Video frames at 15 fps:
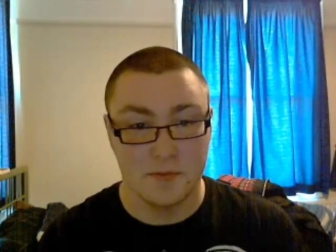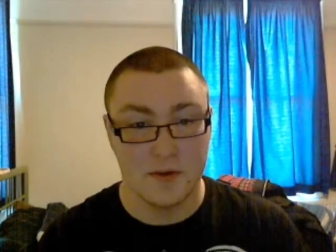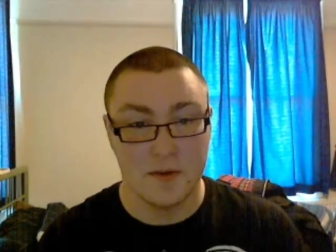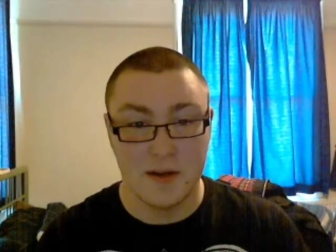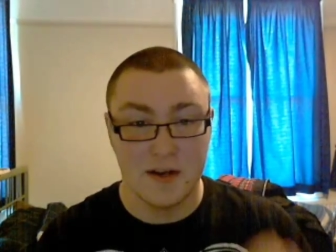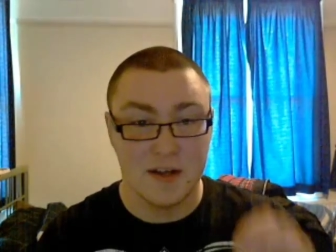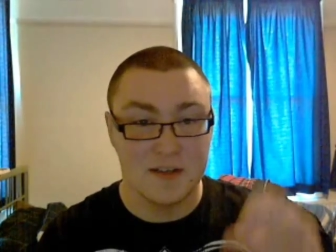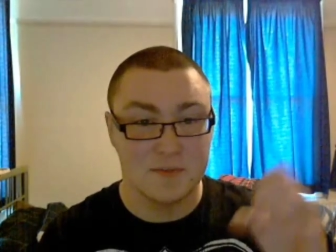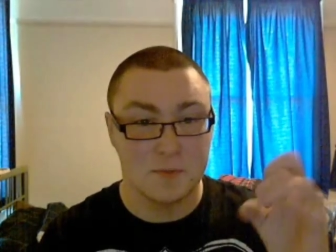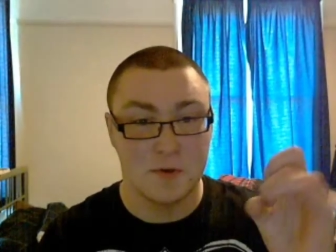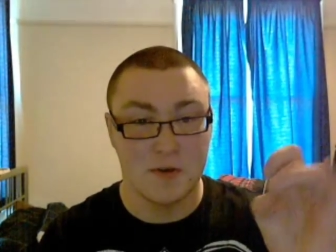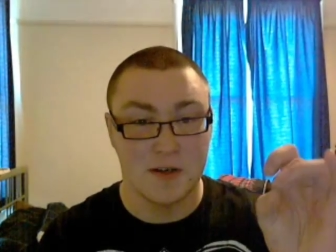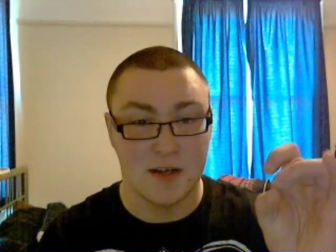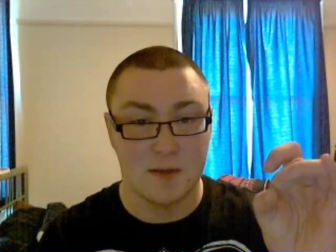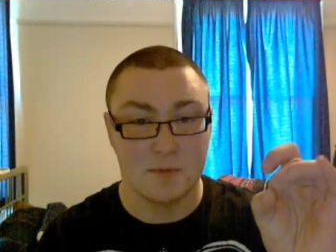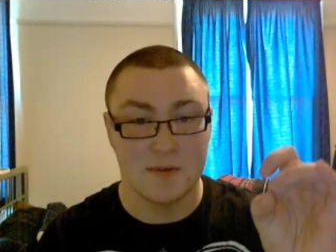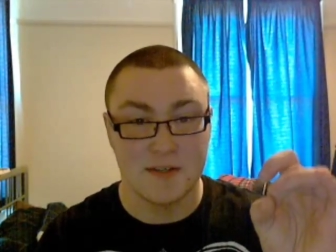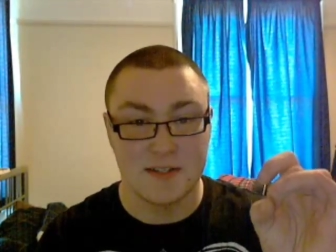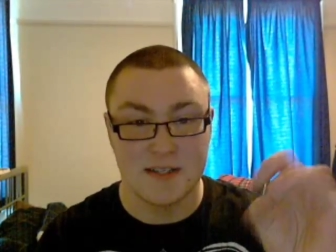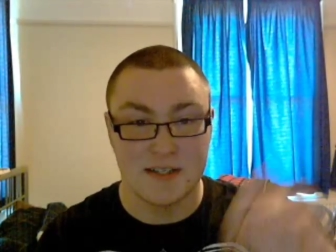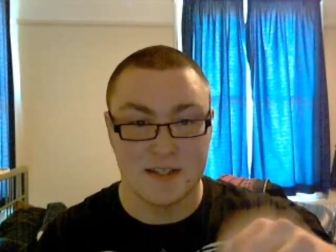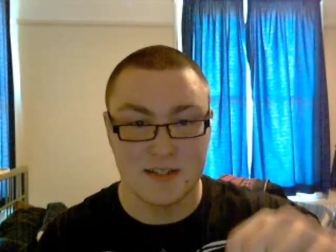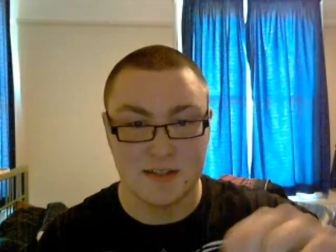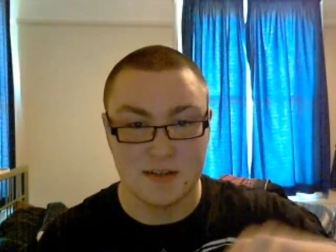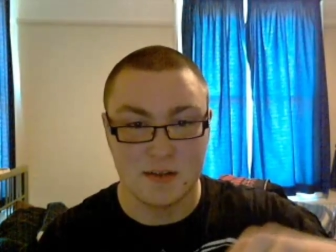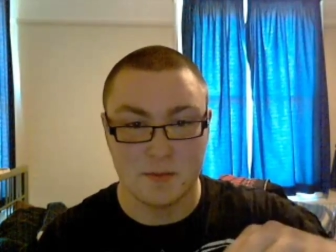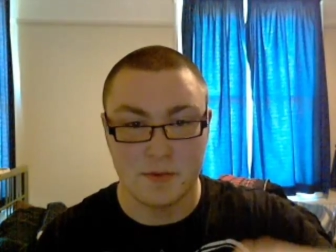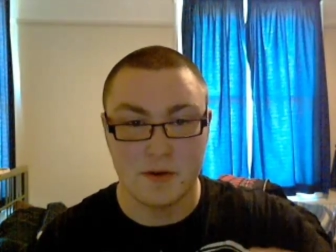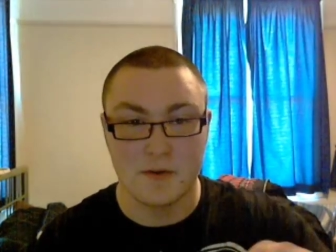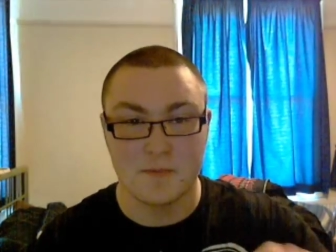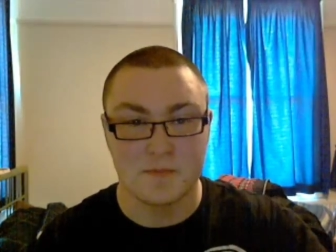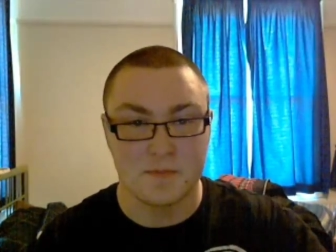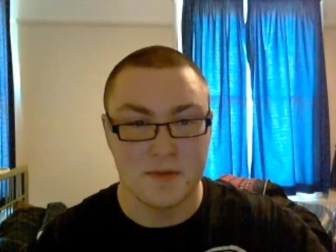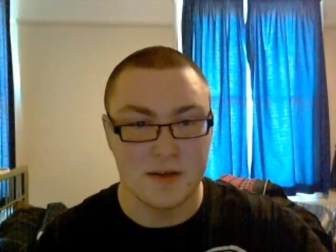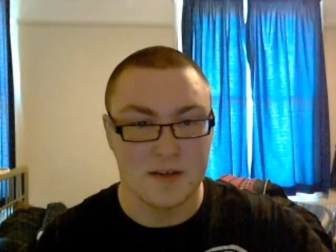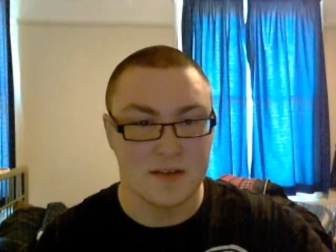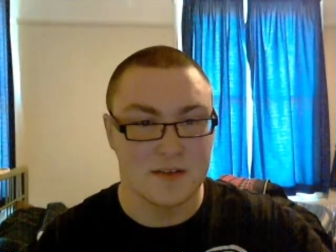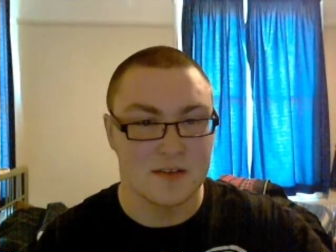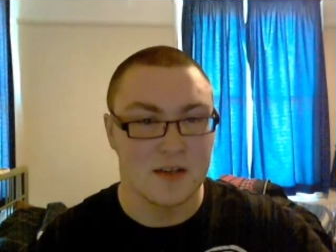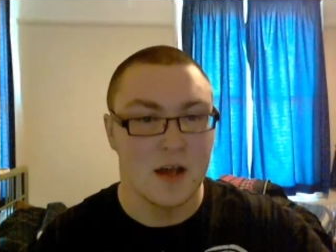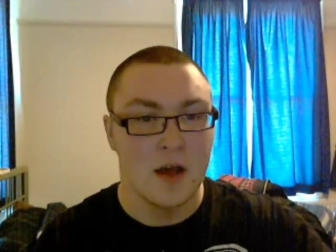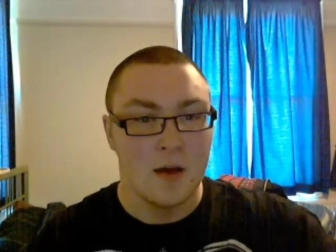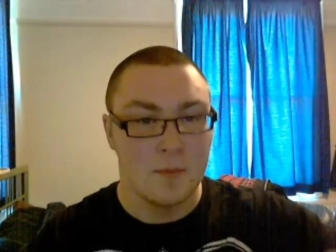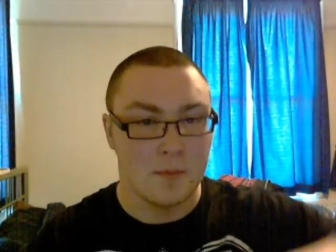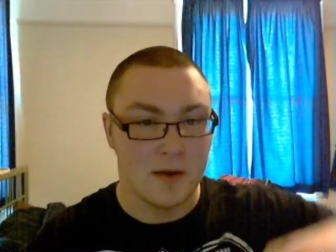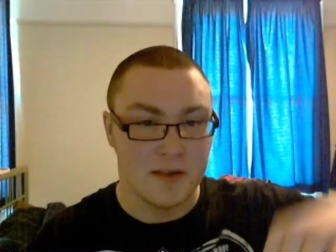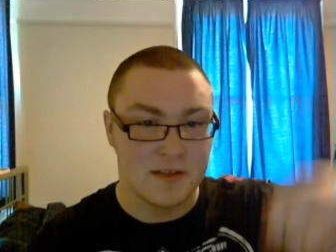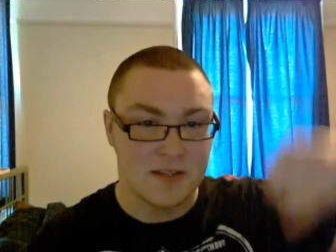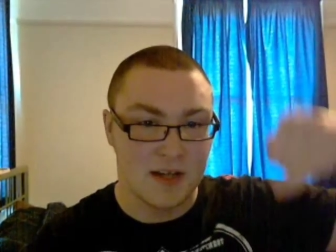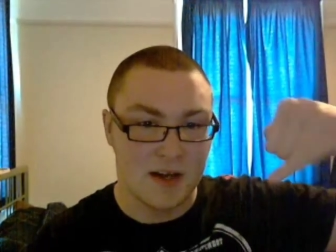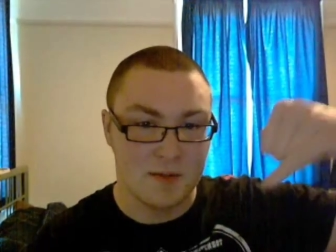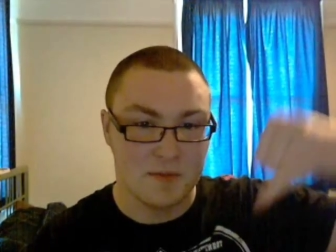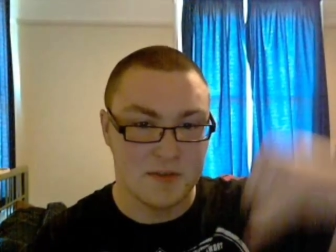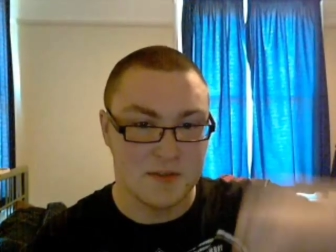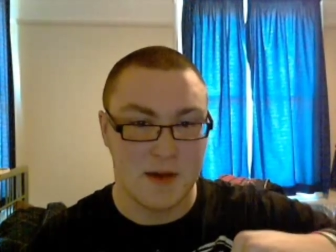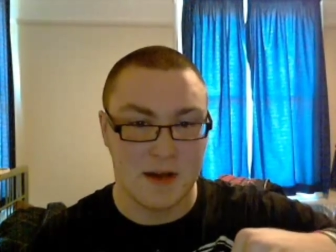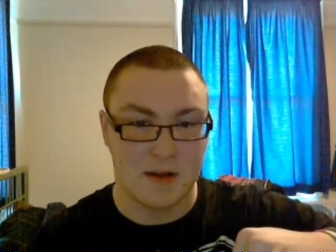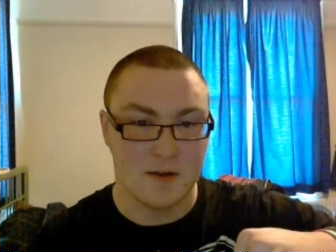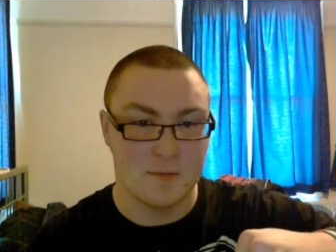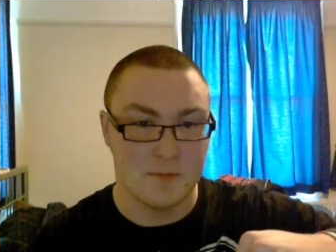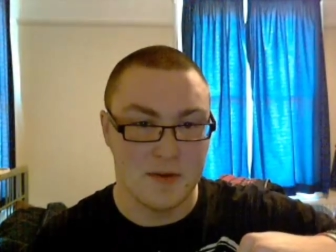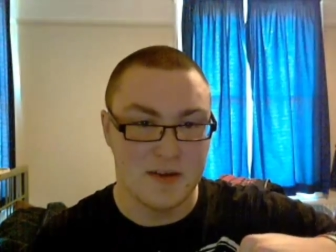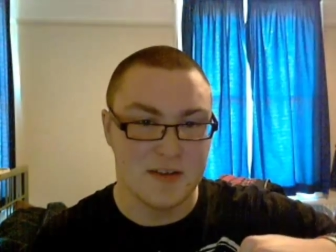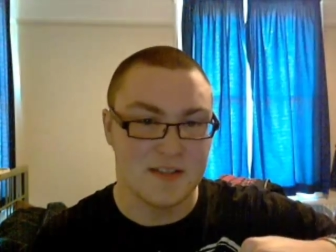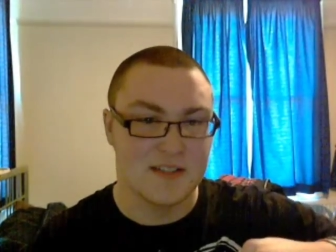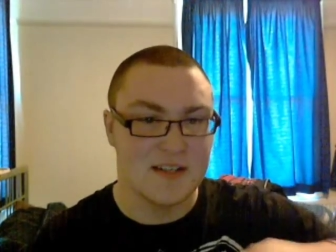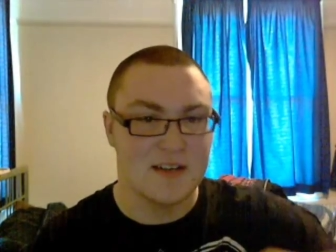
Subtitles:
I like to put a couple of discs at the bottom because by the time the tobacco burns